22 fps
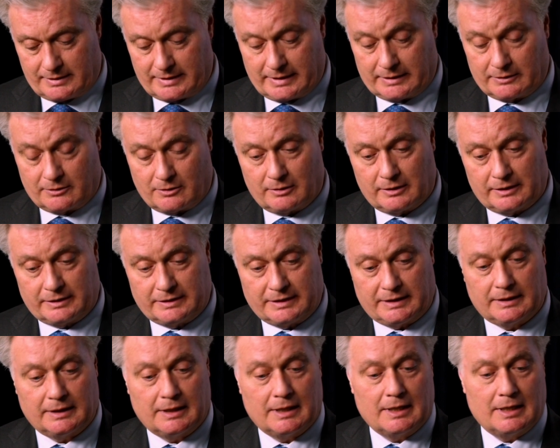
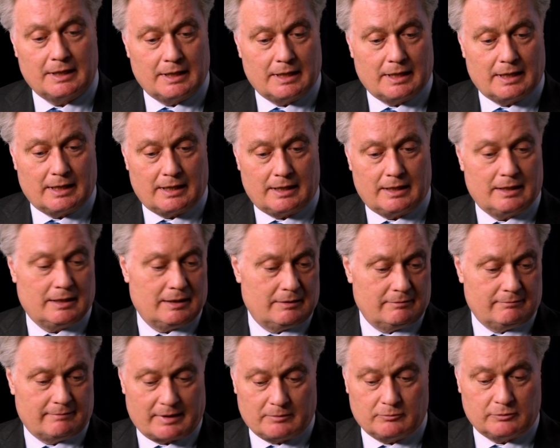technology,
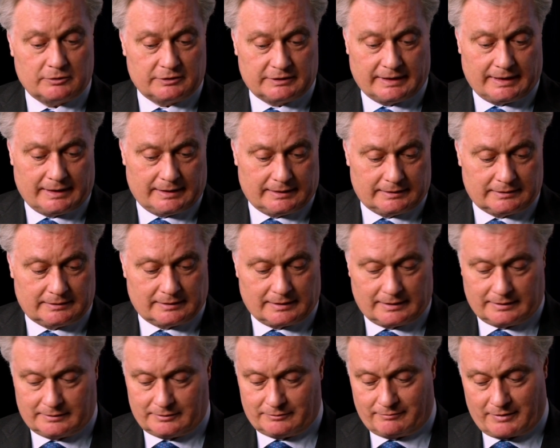they will see
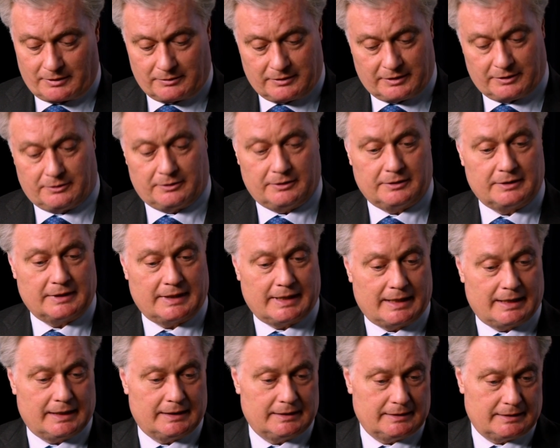it's very good,
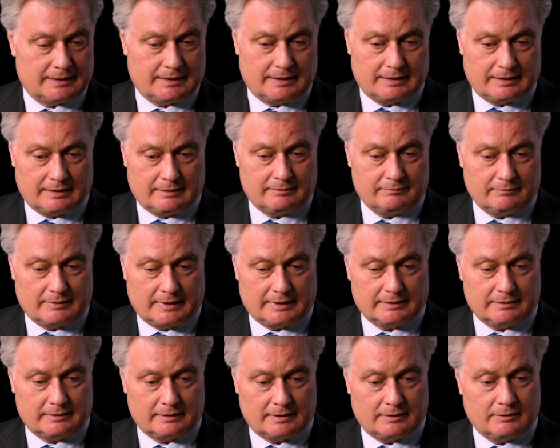and
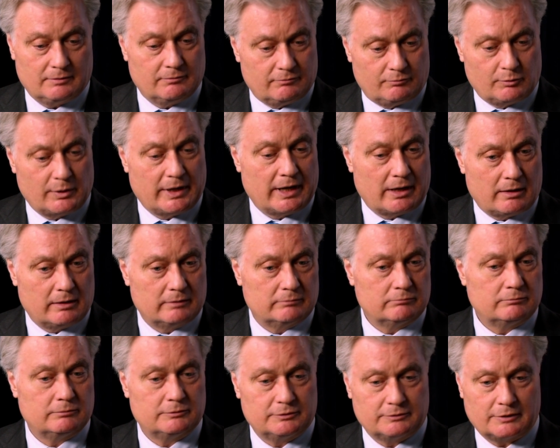that we
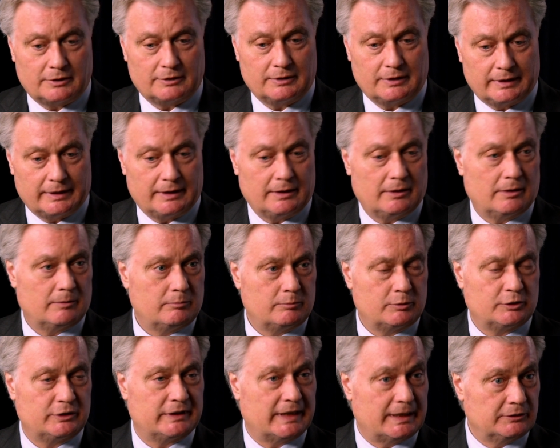are certainly a
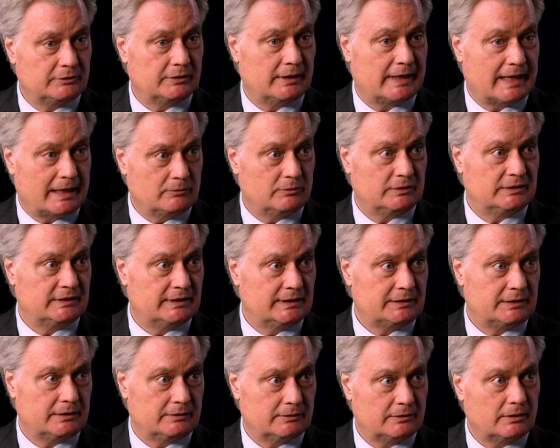potential
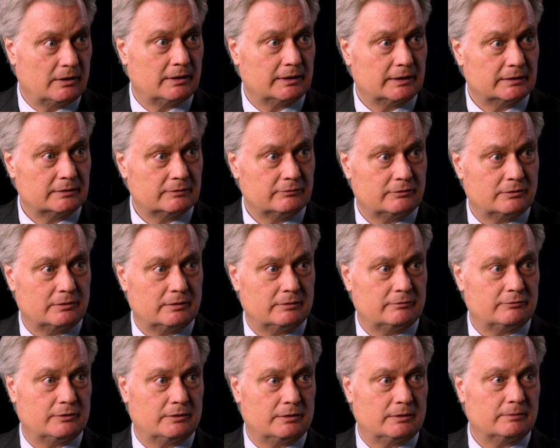acquisition target
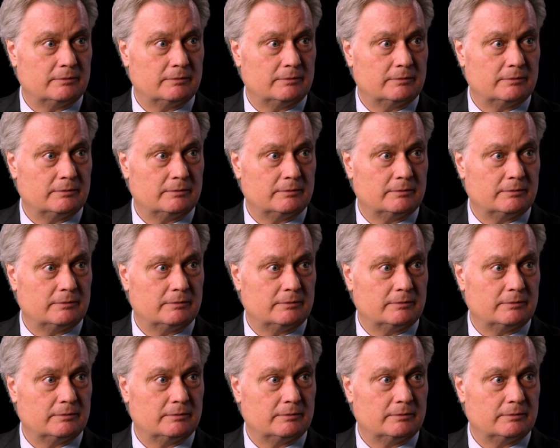for